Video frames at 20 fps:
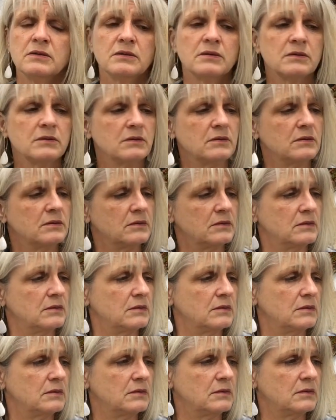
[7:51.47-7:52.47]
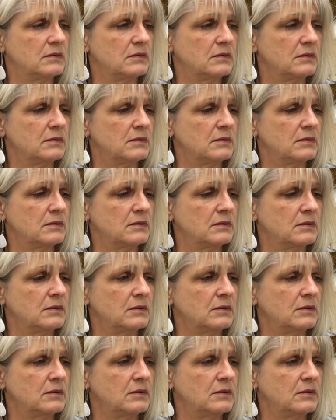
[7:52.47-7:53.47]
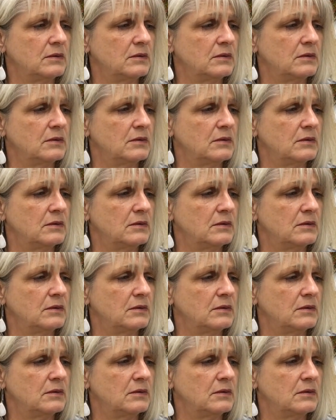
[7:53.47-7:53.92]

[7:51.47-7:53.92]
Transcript: Nothing is said.